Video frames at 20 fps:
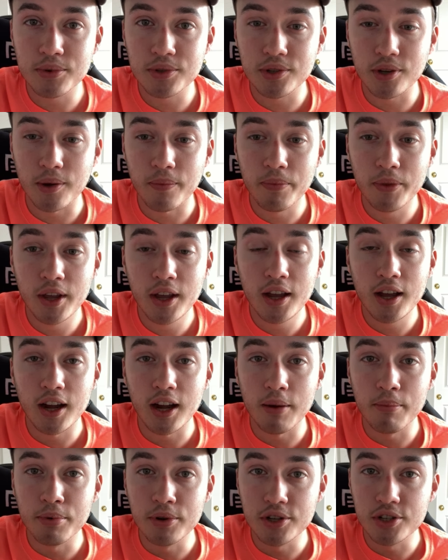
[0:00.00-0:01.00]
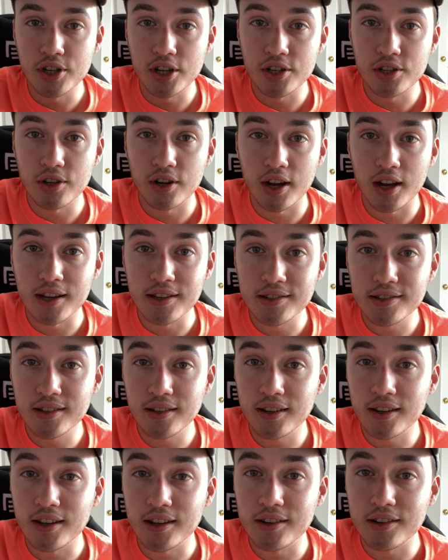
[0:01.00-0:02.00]
So I appreciate you
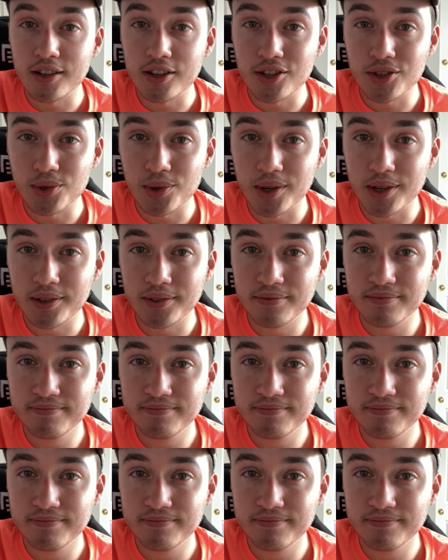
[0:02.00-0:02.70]
guys and enjoy.